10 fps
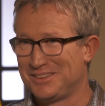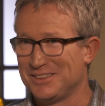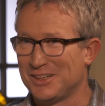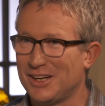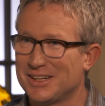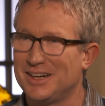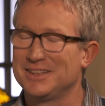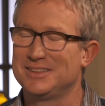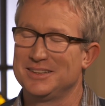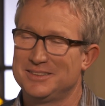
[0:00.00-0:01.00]
You know, like yeah.
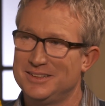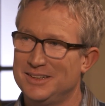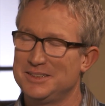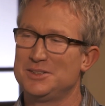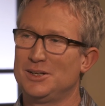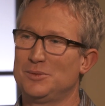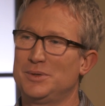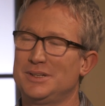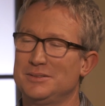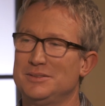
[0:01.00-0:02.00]
I, I, you know, like
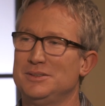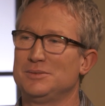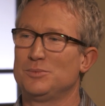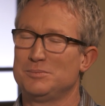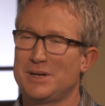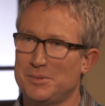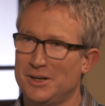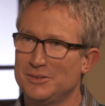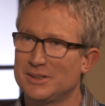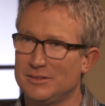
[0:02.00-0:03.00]
when I made my
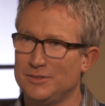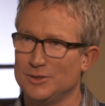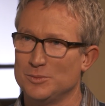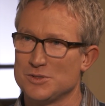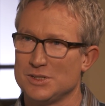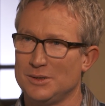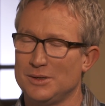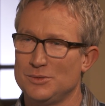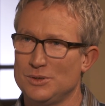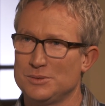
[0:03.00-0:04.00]
own little films, you know, I
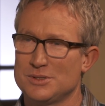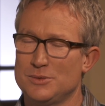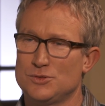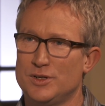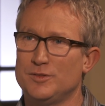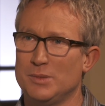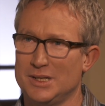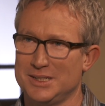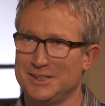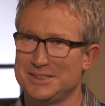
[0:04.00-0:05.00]
was I was driven by
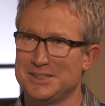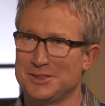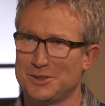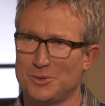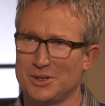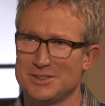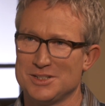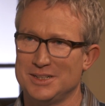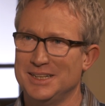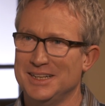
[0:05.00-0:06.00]
the idea that I wanted to,